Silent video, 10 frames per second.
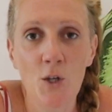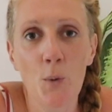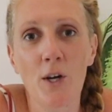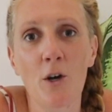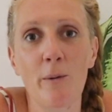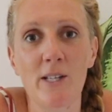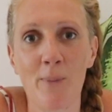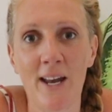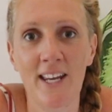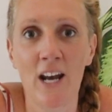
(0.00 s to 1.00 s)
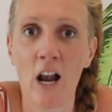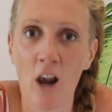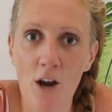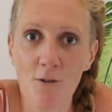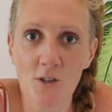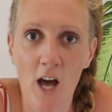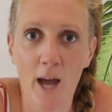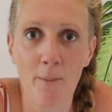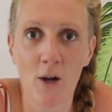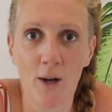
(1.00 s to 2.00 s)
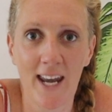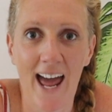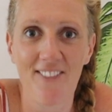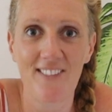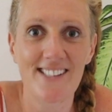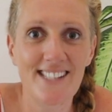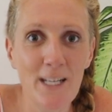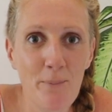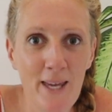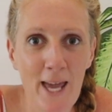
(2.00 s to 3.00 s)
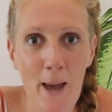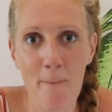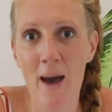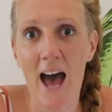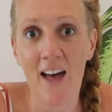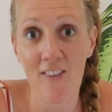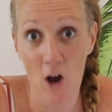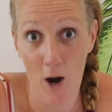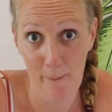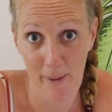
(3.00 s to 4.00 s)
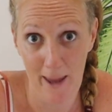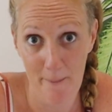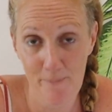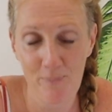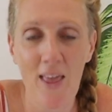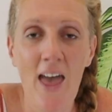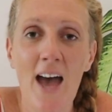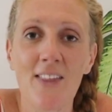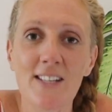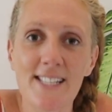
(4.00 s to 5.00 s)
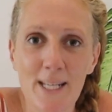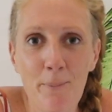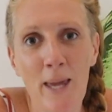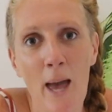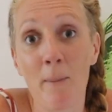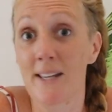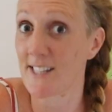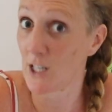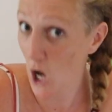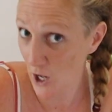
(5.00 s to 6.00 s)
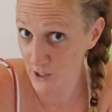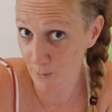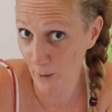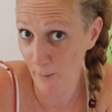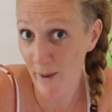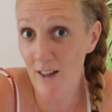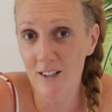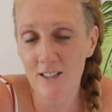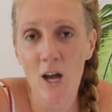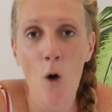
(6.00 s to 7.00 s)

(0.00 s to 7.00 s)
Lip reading: you are going to be spending a lot of time looking at the CPM and the RPM. The CPM is the cost per meal,